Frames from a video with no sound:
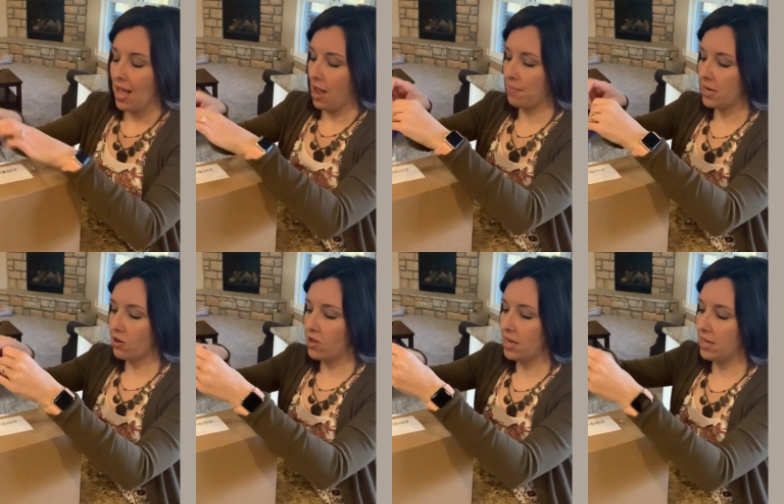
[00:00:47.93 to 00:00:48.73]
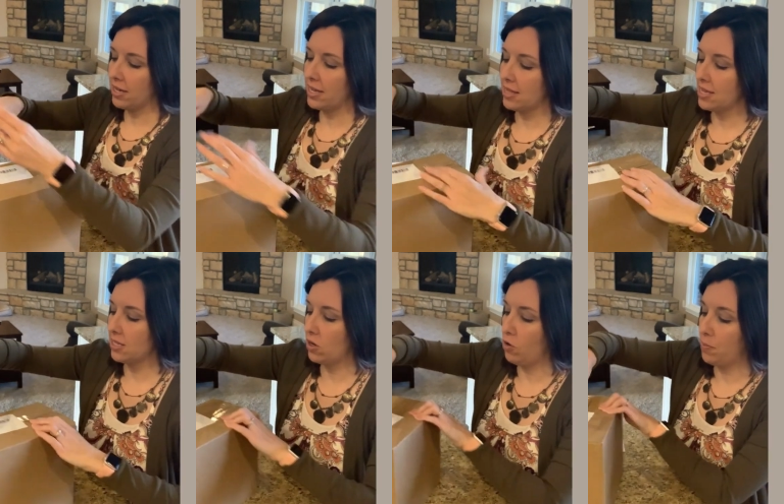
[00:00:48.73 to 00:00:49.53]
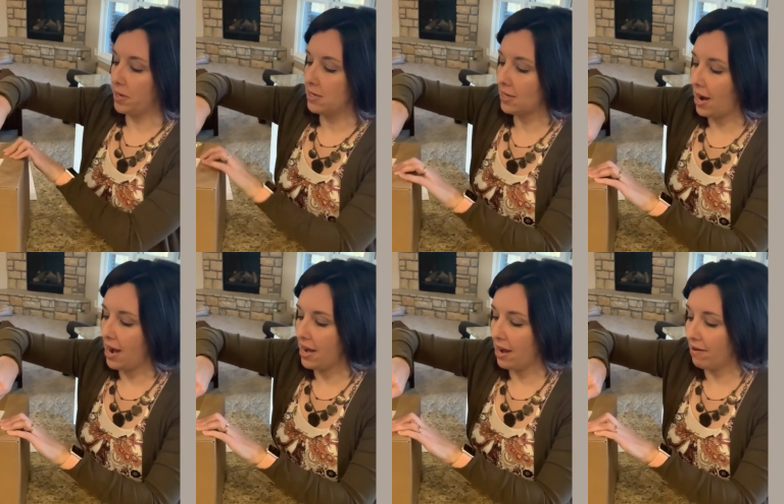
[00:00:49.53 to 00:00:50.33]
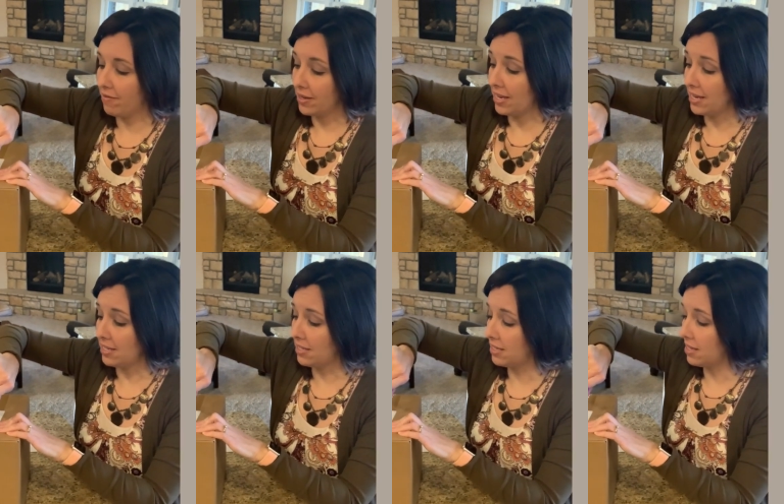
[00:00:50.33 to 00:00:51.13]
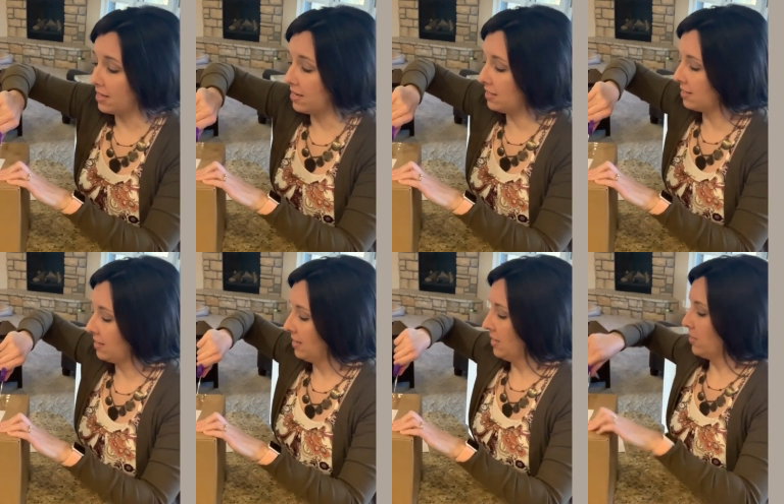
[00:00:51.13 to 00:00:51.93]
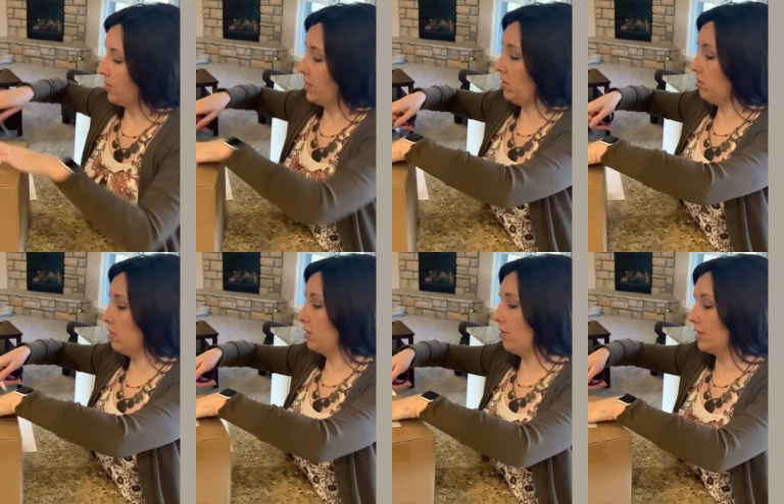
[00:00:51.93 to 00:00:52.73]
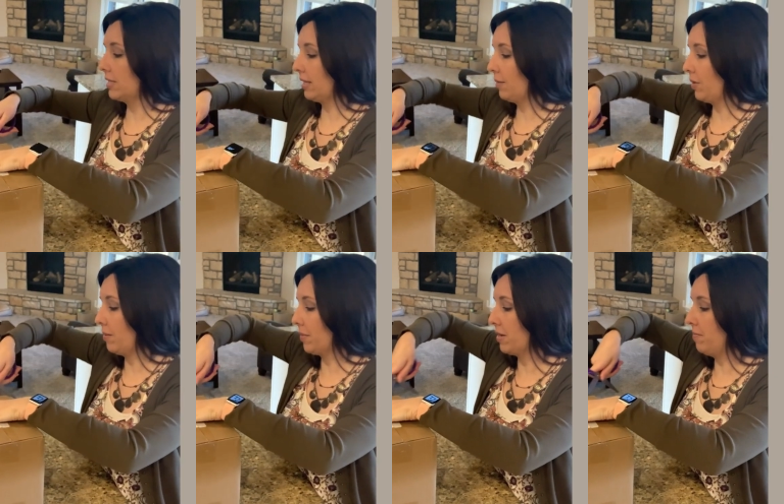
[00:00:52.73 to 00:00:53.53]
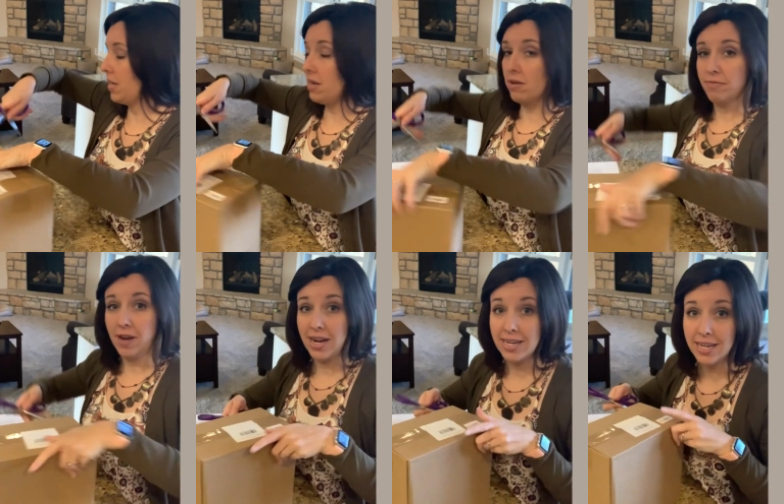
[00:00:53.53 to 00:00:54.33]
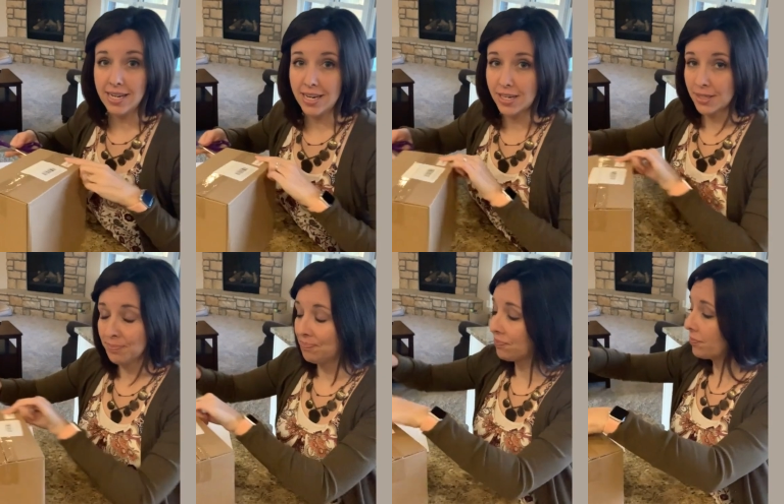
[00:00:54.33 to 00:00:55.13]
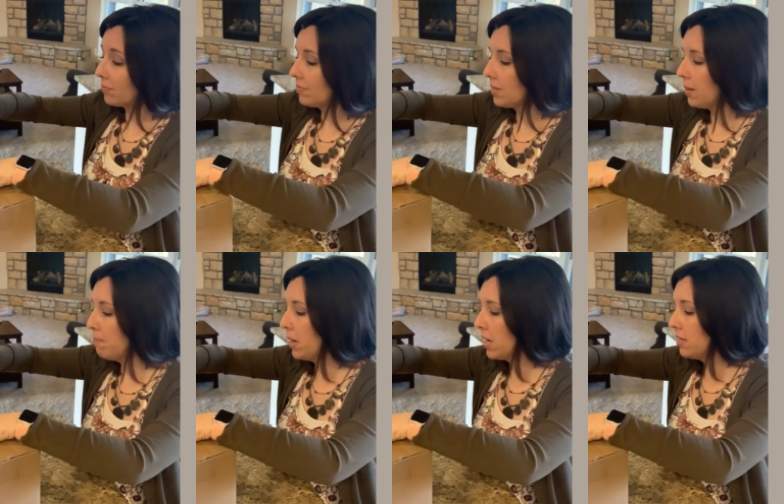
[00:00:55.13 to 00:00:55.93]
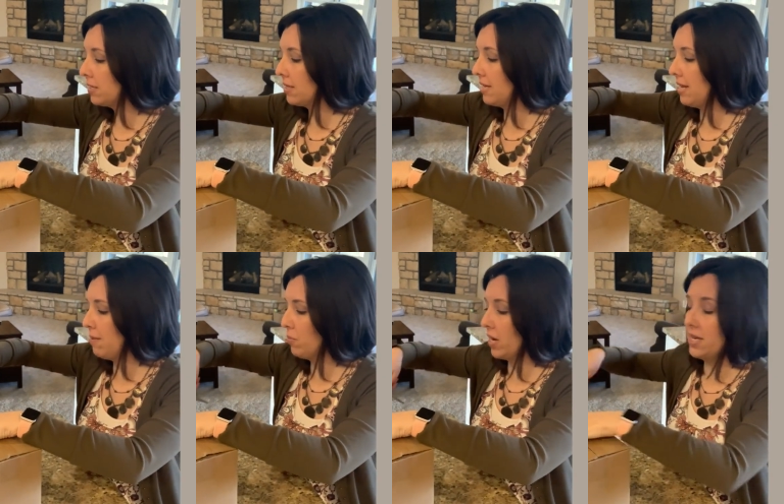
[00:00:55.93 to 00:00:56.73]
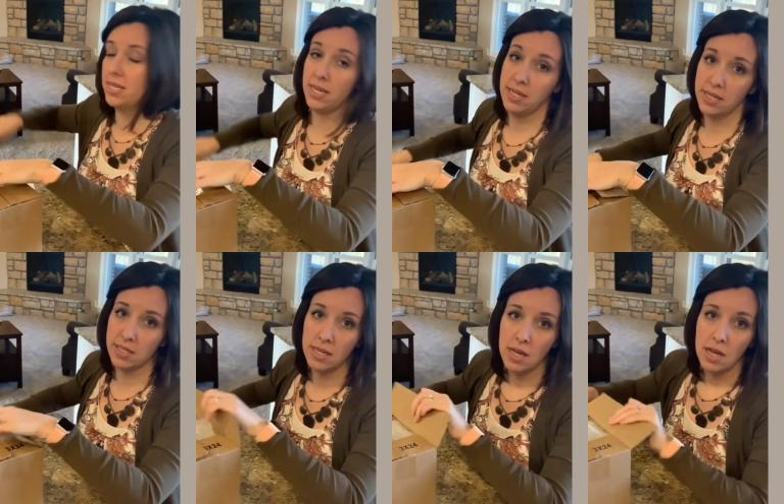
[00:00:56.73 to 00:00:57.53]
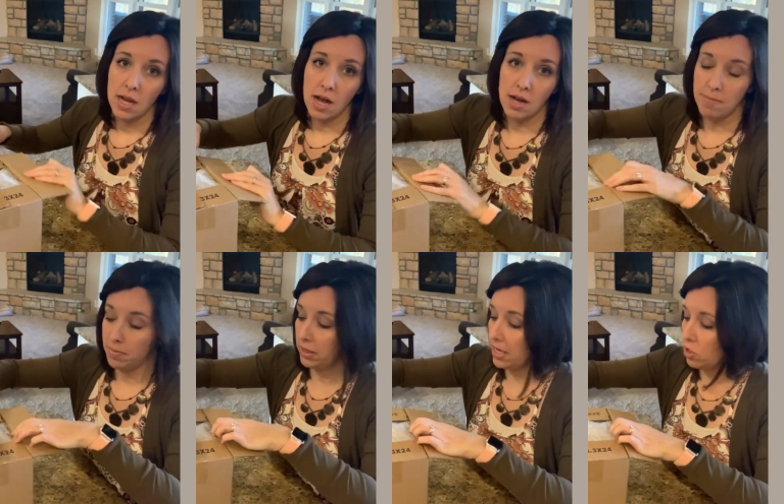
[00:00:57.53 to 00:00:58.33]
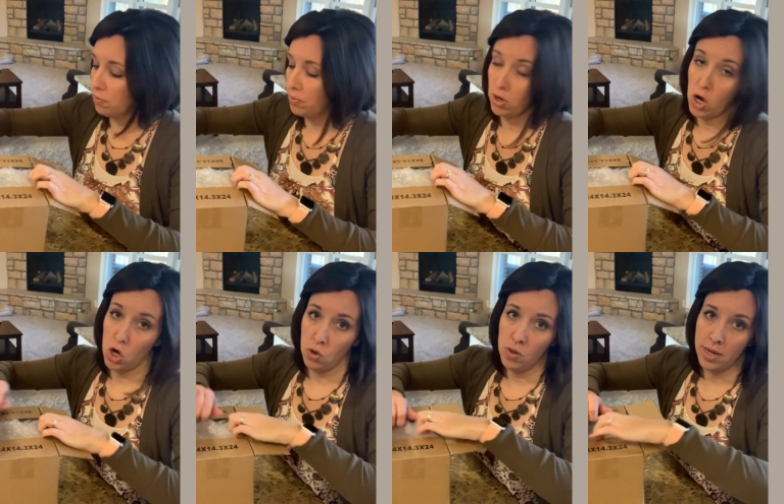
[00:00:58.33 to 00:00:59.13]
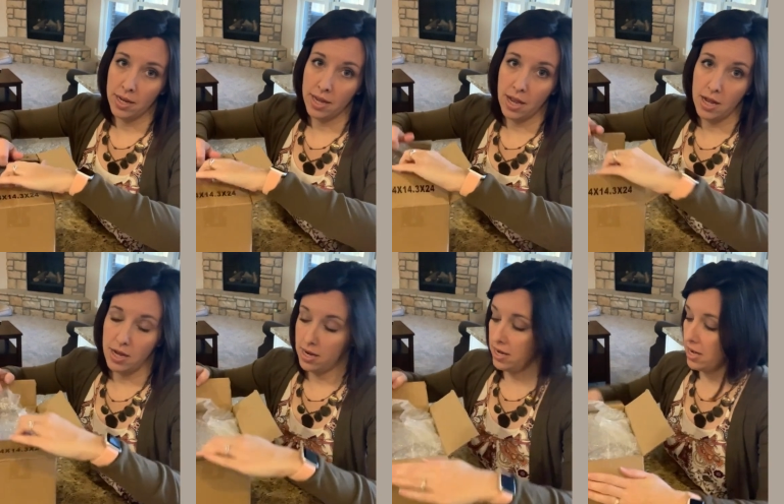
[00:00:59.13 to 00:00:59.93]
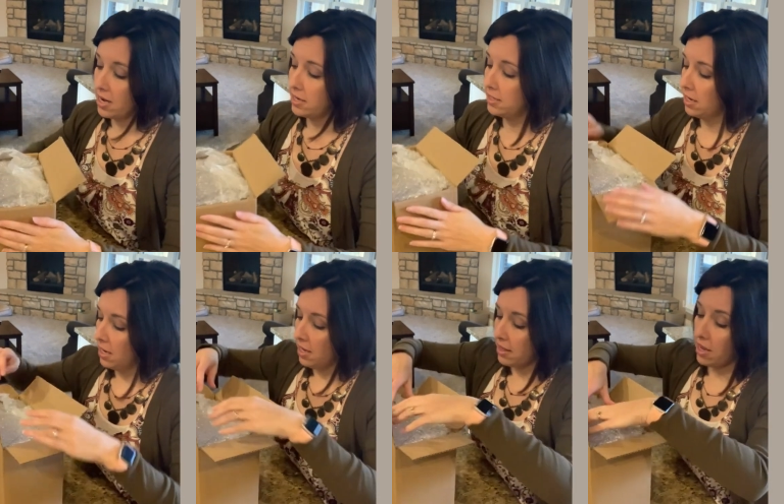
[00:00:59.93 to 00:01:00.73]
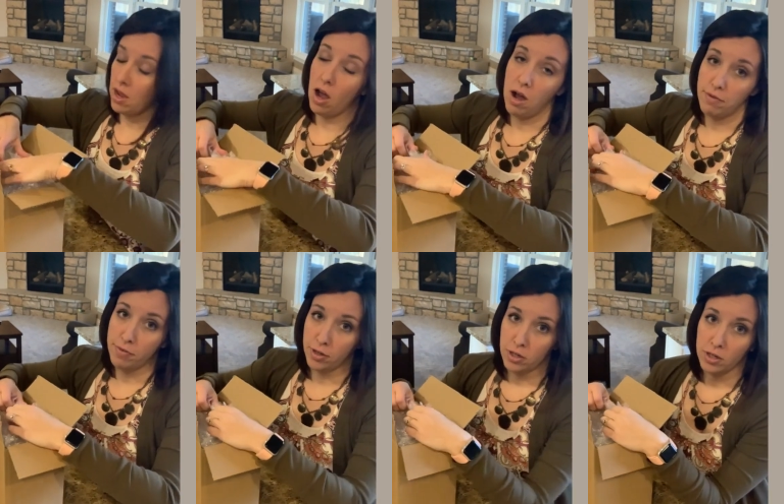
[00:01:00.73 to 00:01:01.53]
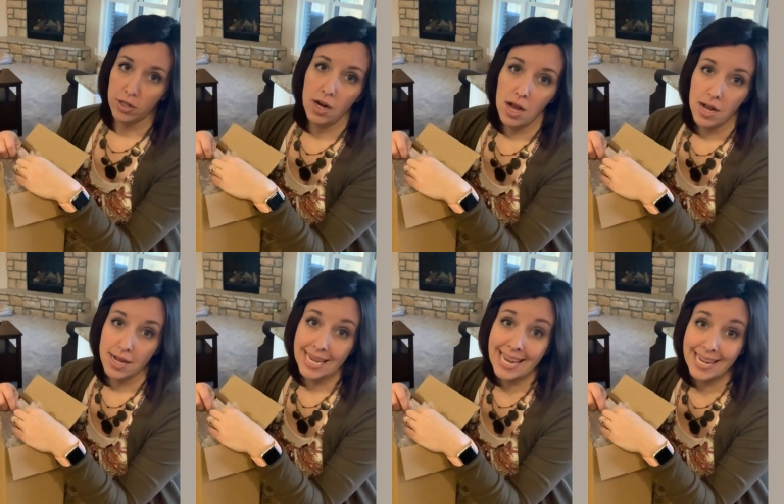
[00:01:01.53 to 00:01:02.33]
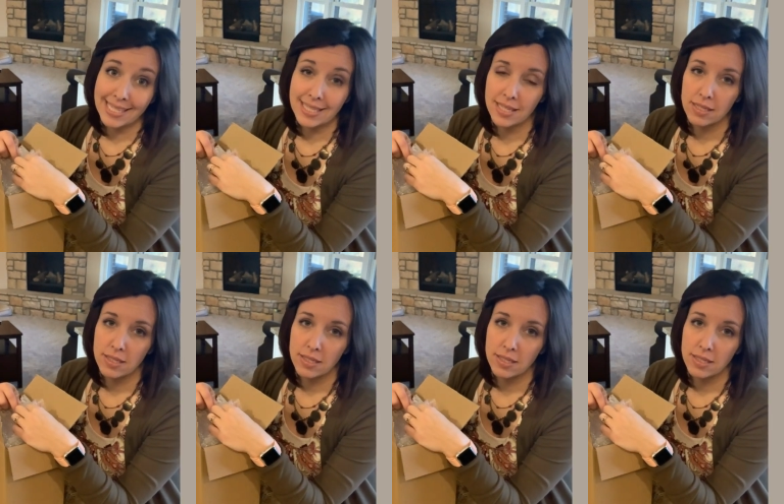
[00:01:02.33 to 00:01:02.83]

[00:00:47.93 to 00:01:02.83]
I'm going to go ahead and get these opened. I have yet to see these, so I don't know exactly what I'm going to be finding here, but the name brand is LeaderPro, and they offer kits.